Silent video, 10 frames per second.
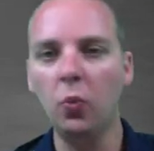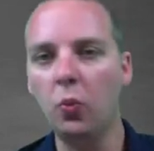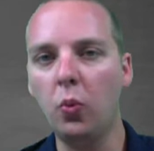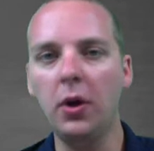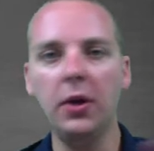
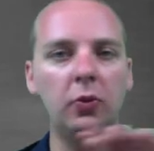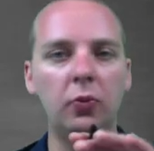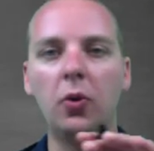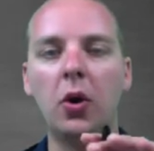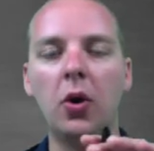one
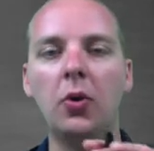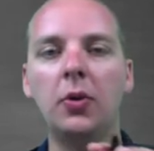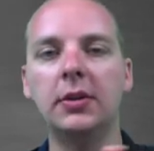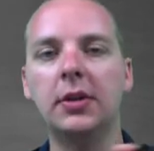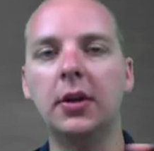row
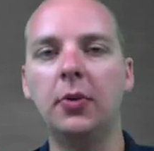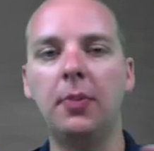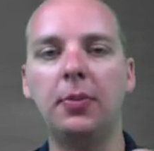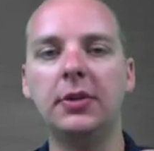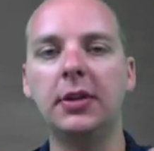is going to
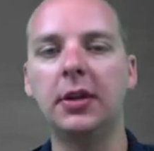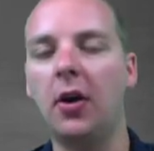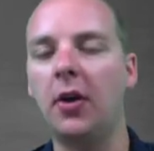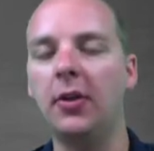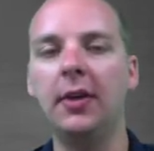represent
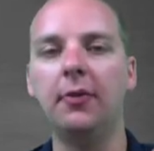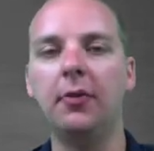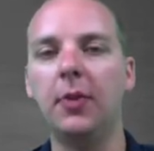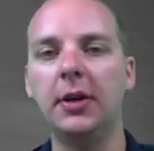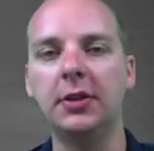all the
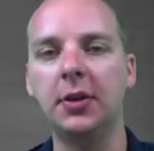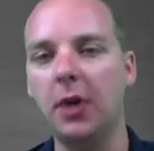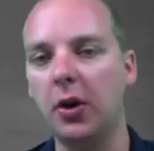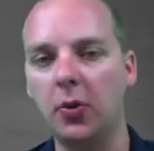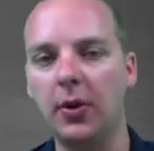information
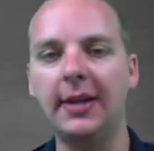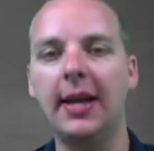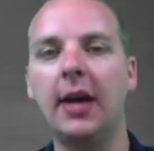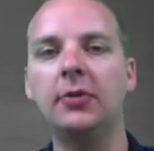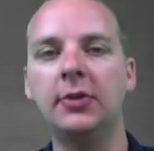about going
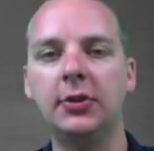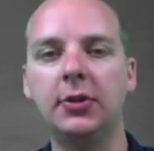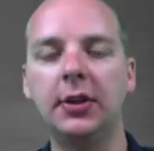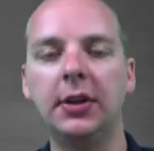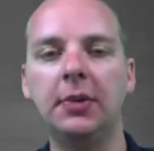
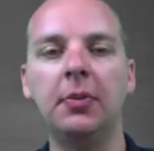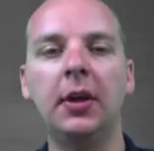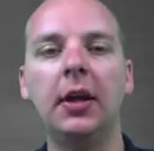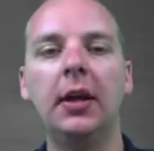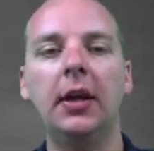downstream
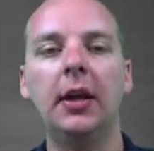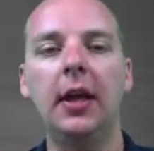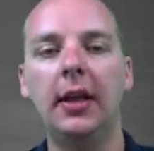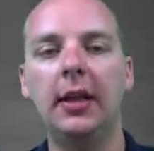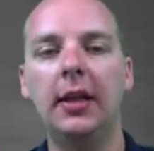
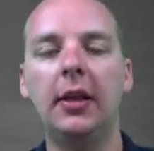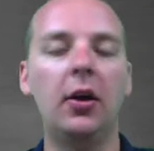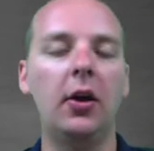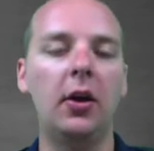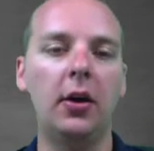and then
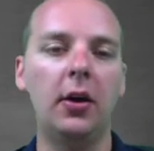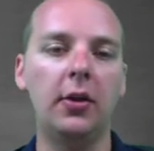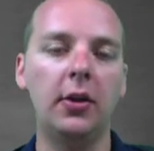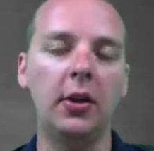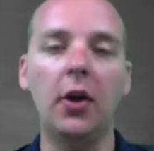uh,
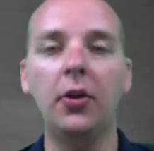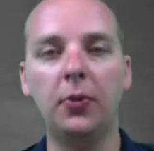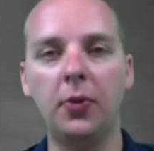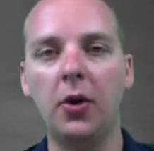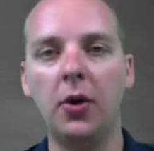the other
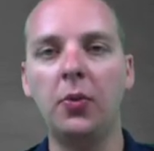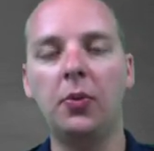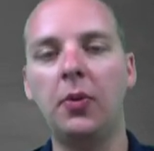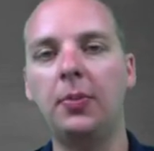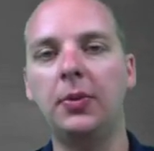row will
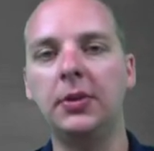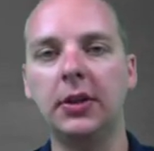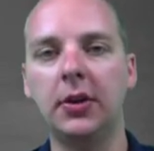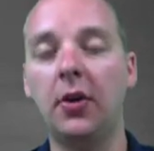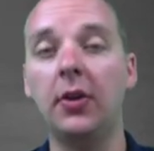
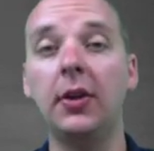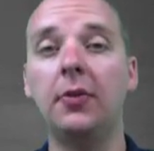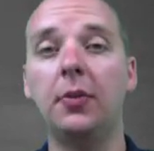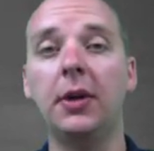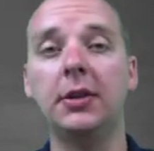represent all the
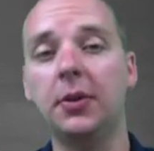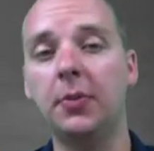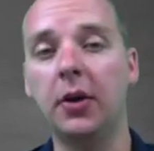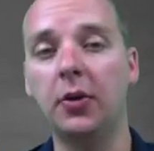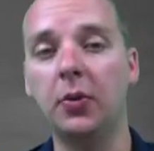information
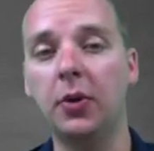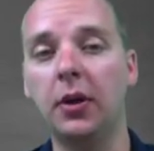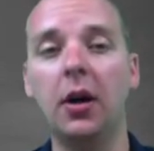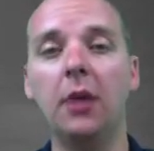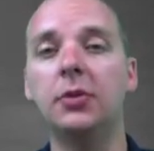about
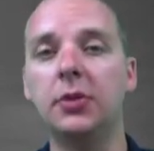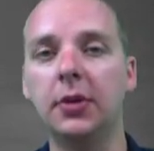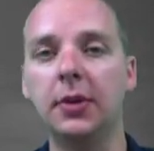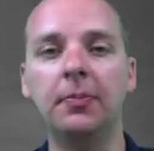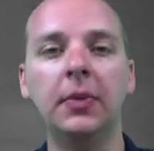going
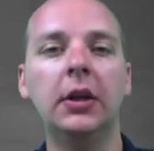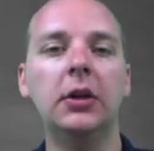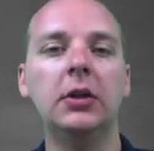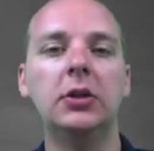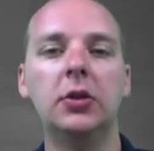upstream
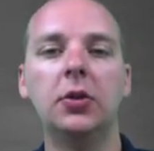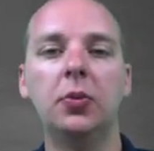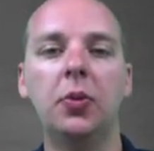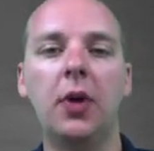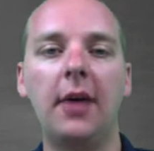so
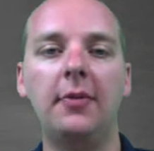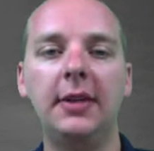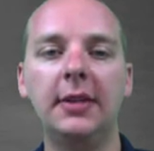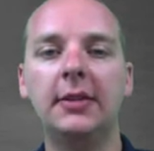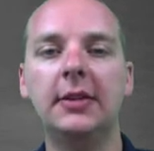we'll have
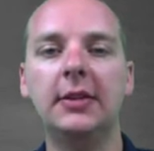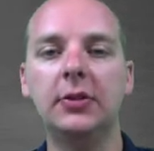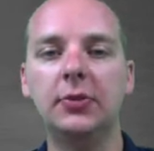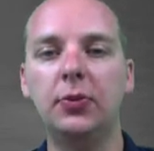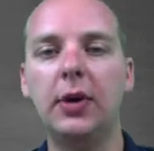
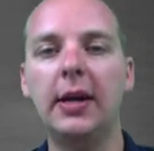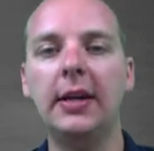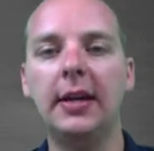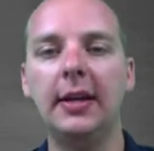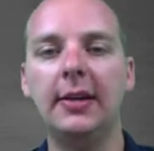distance
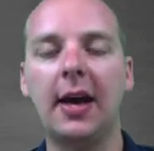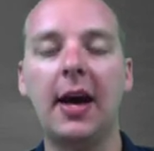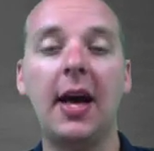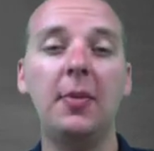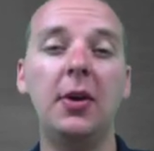rate and
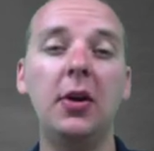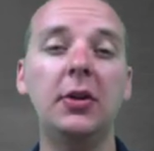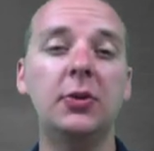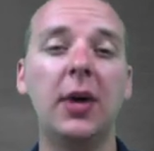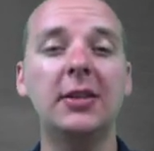time and
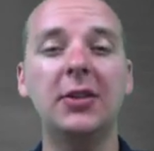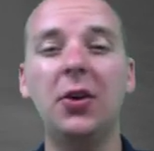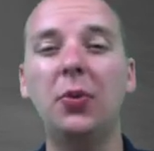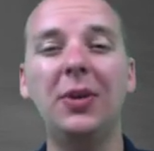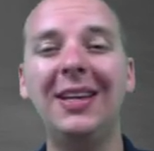notice we actually
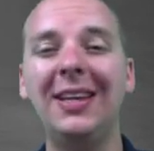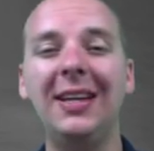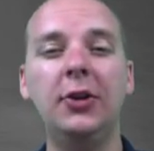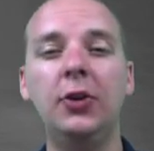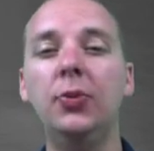only
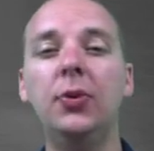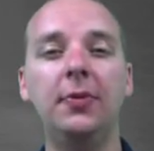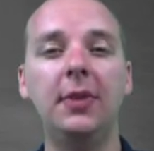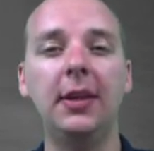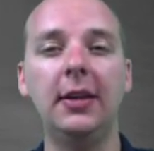need two
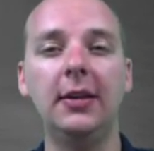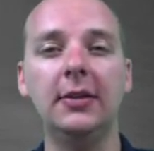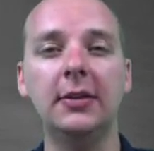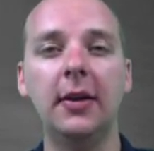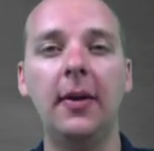of
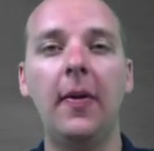these